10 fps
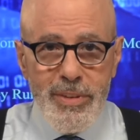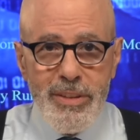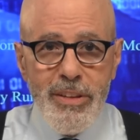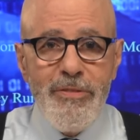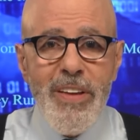
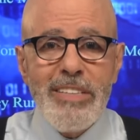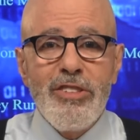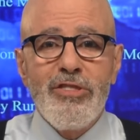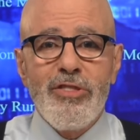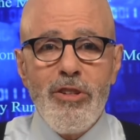The Fed
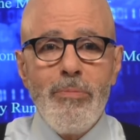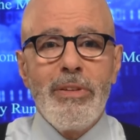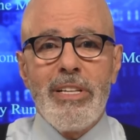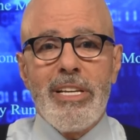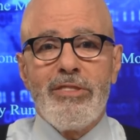still
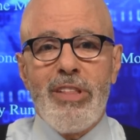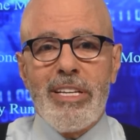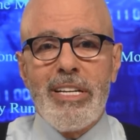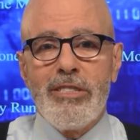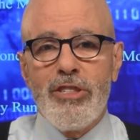believes they
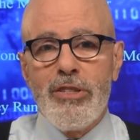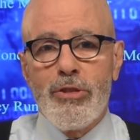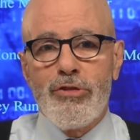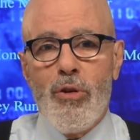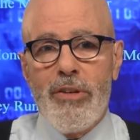can engineer
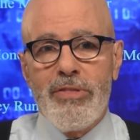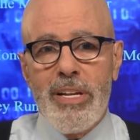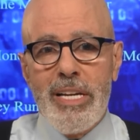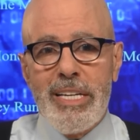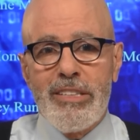a soft
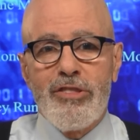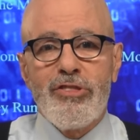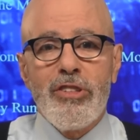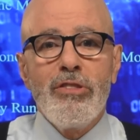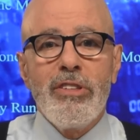landing and
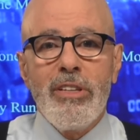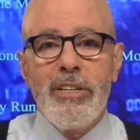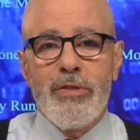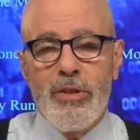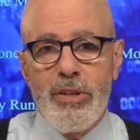still
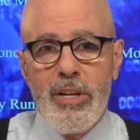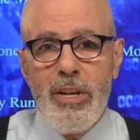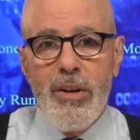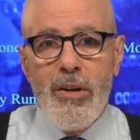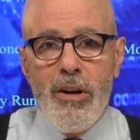deliver
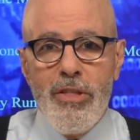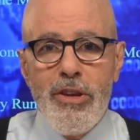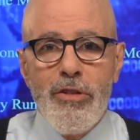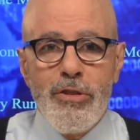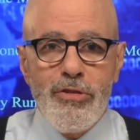on
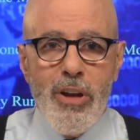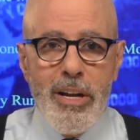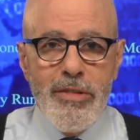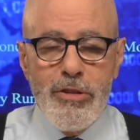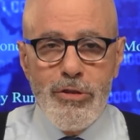the other
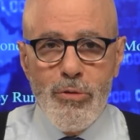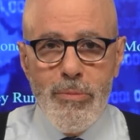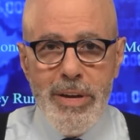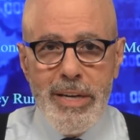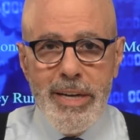side of their dual
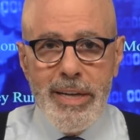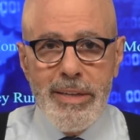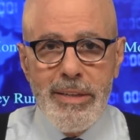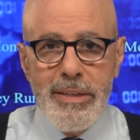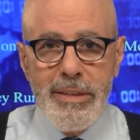mandate.
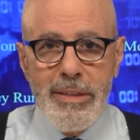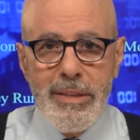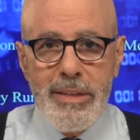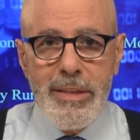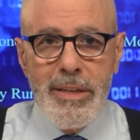
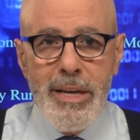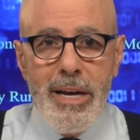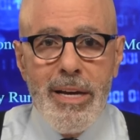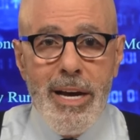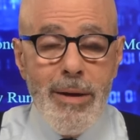
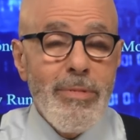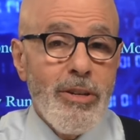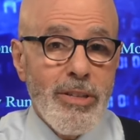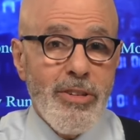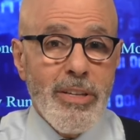I'm
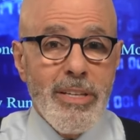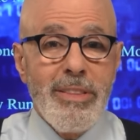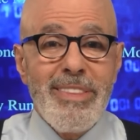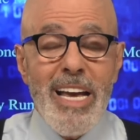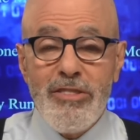here to tell
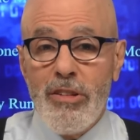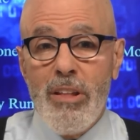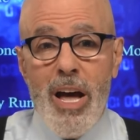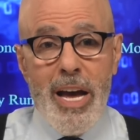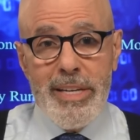you that's a
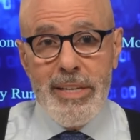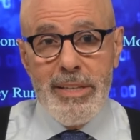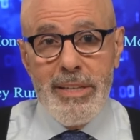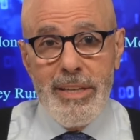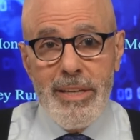lie.
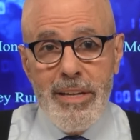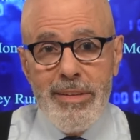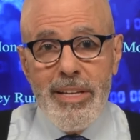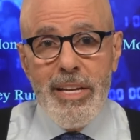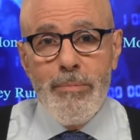
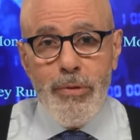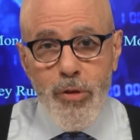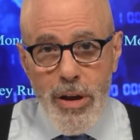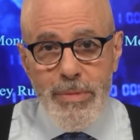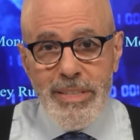
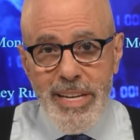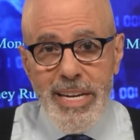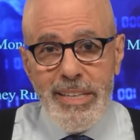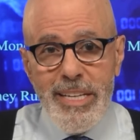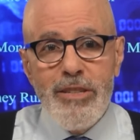Employment
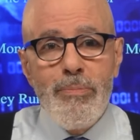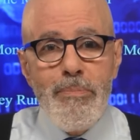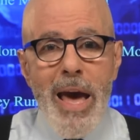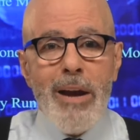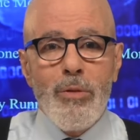data is
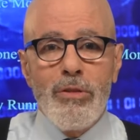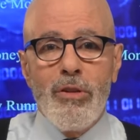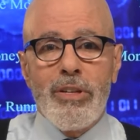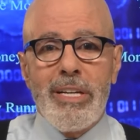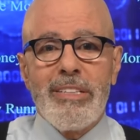
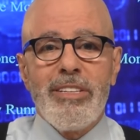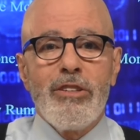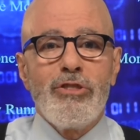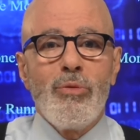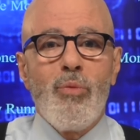backward-looking and
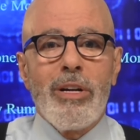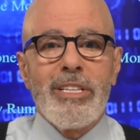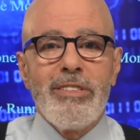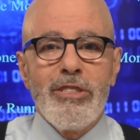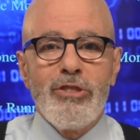tells you what
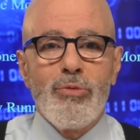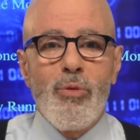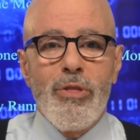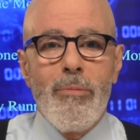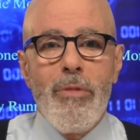conditions
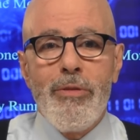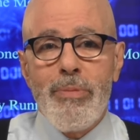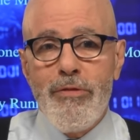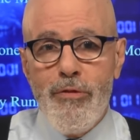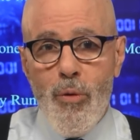were the month
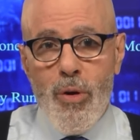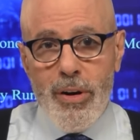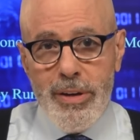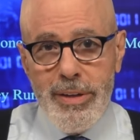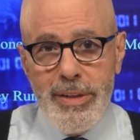before.